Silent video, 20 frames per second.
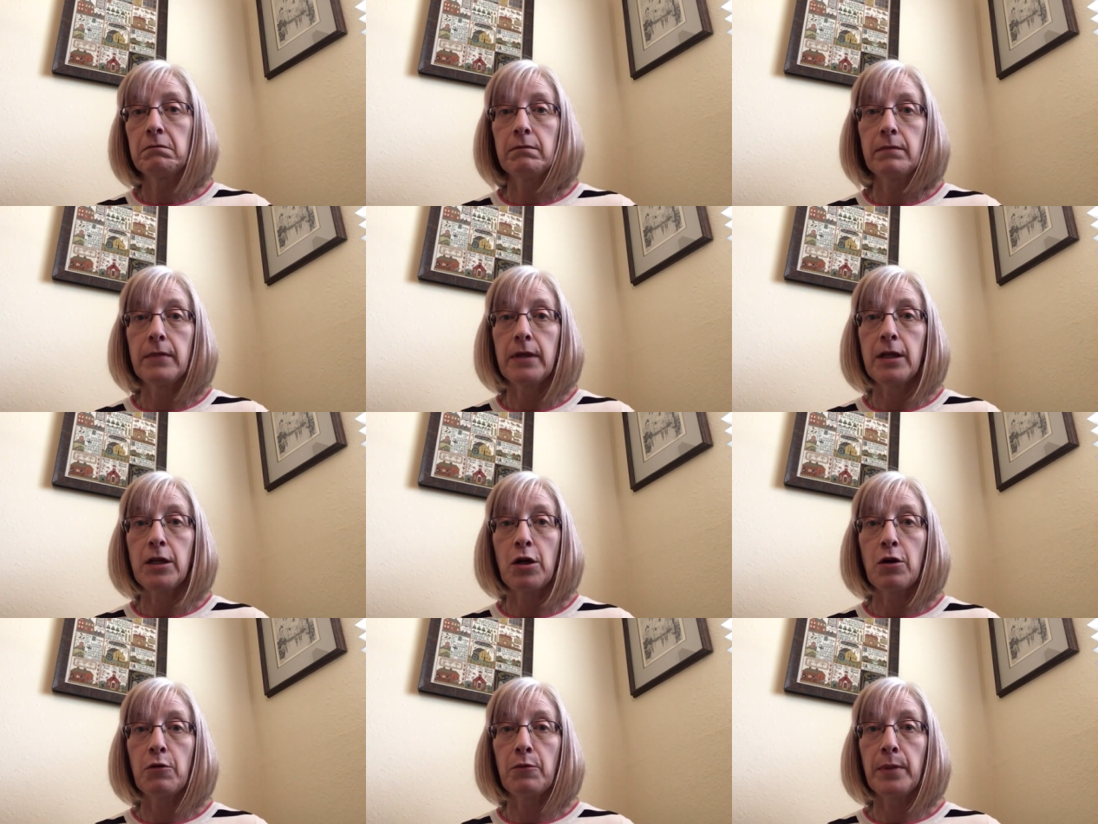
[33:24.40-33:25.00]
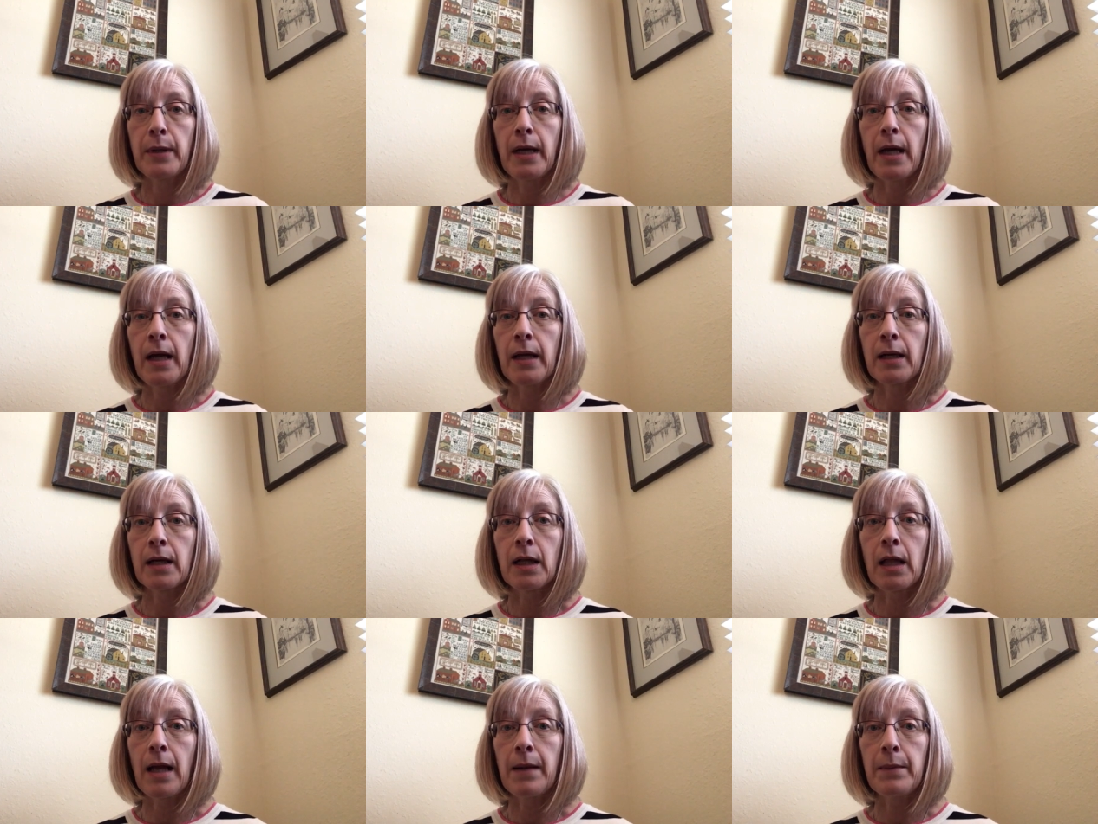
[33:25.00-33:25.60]
been kind of
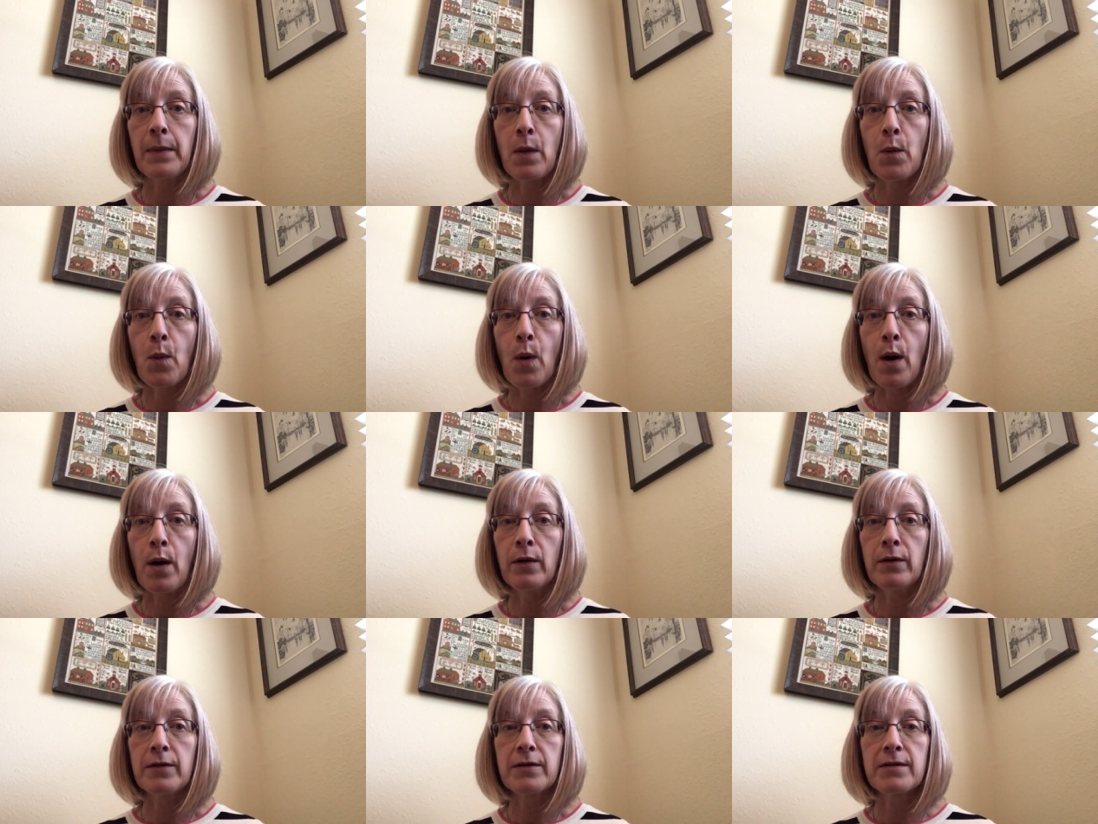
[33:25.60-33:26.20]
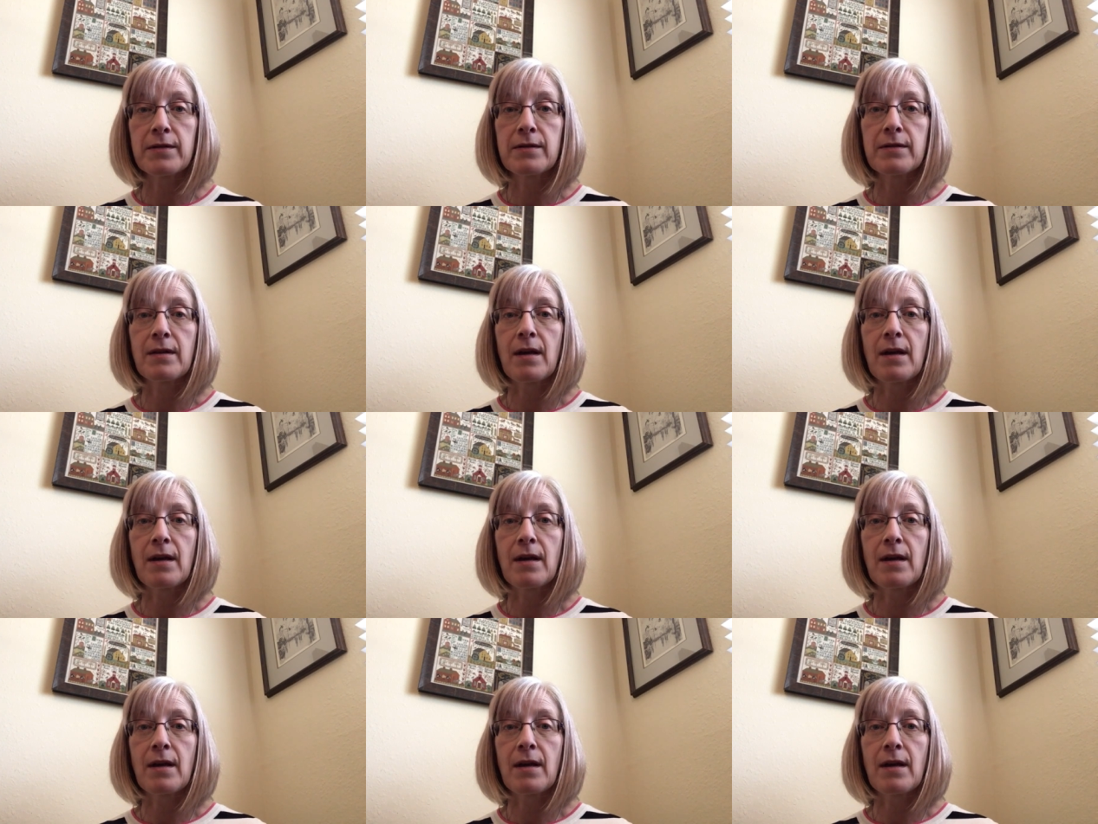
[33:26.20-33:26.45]
climbing the walls,